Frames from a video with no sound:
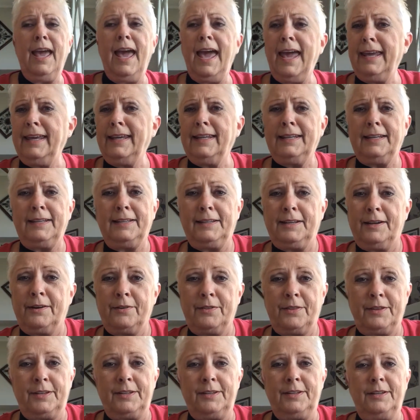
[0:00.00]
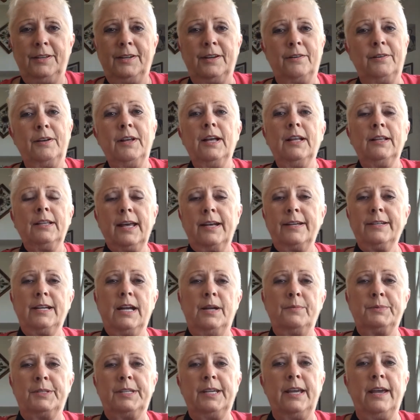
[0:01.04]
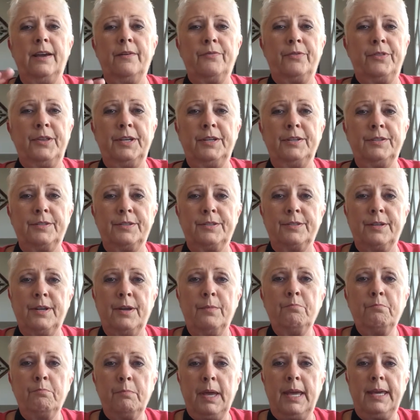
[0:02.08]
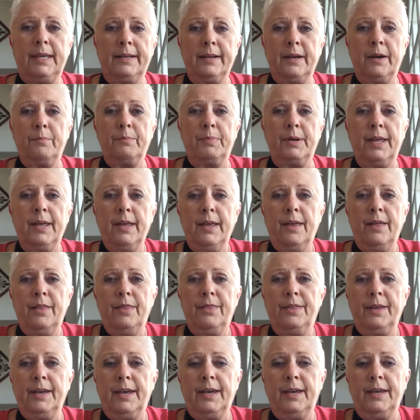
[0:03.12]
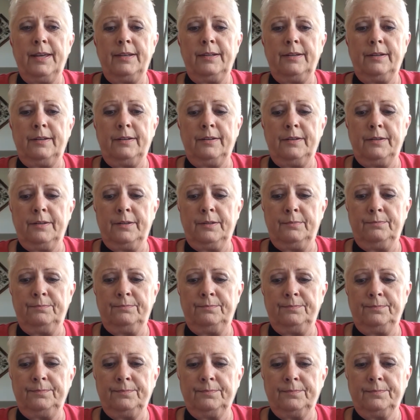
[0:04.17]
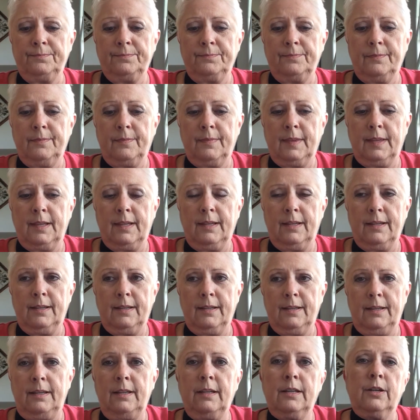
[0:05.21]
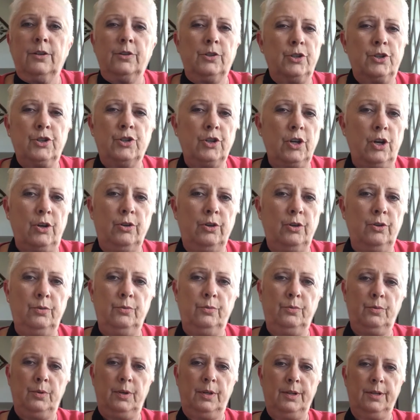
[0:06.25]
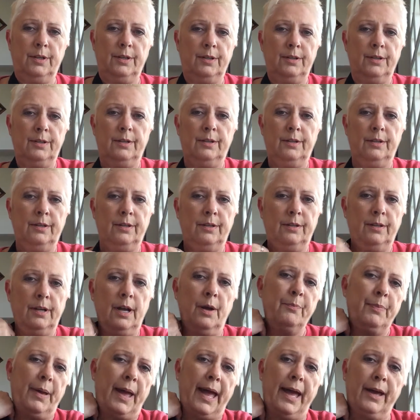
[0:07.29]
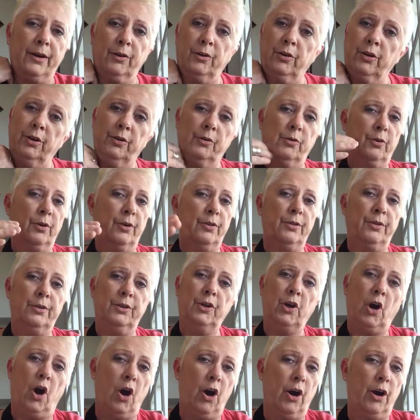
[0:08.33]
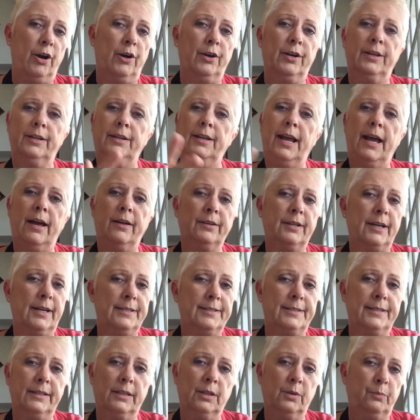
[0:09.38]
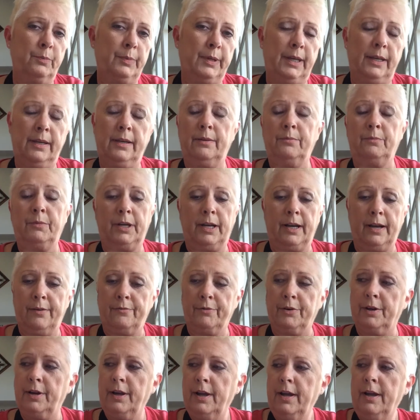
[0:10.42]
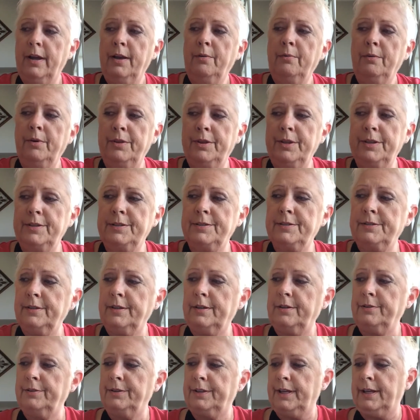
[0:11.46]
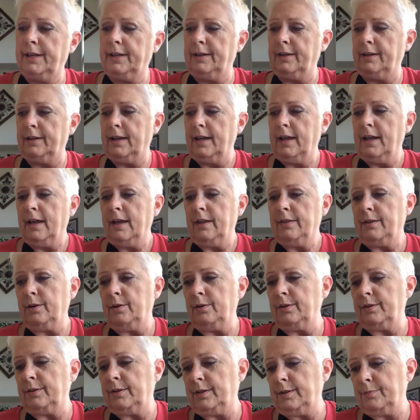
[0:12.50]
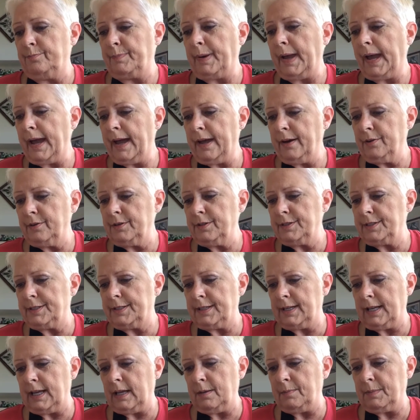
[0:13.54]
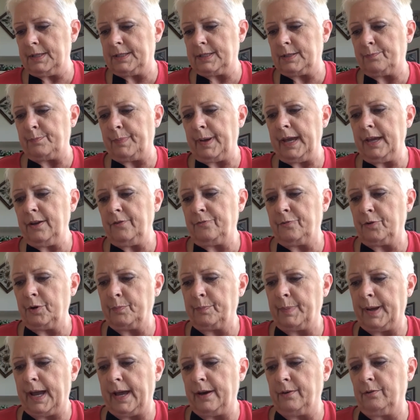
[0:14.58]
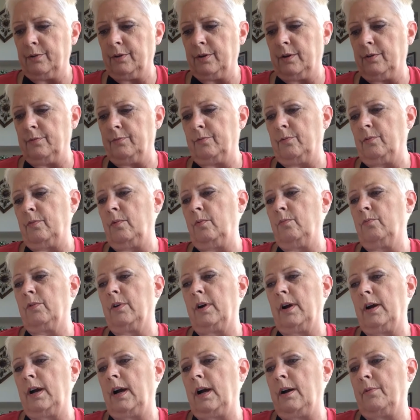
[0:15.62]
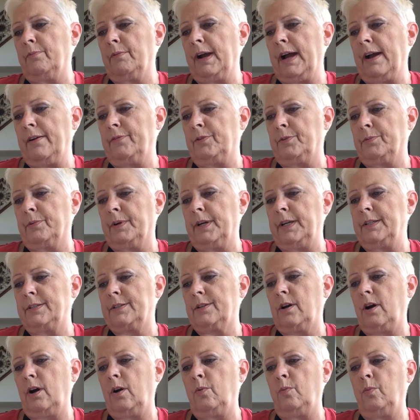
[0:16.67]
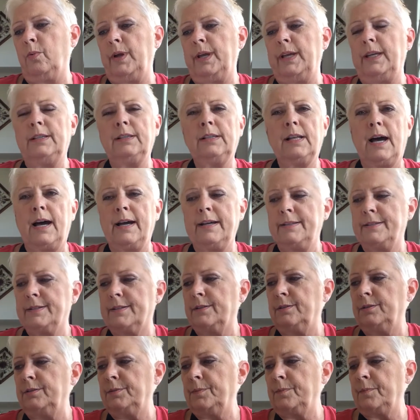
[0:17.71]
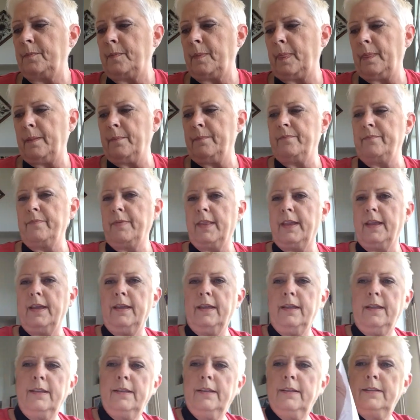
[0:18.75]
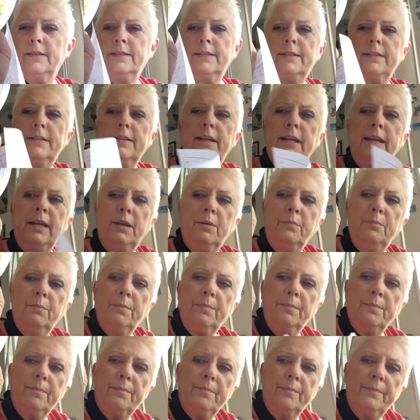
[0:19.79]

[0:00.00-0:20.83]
hanging in there that, you know, a lot of times they have things made up that, um, you know, to show you a pattern or the yarn and how nice it can be and whatever. Well, this little thing, the, the pattern's name, it's a paid-for pattern on uh, Ravelry. It's called Wee Liesl. It's the name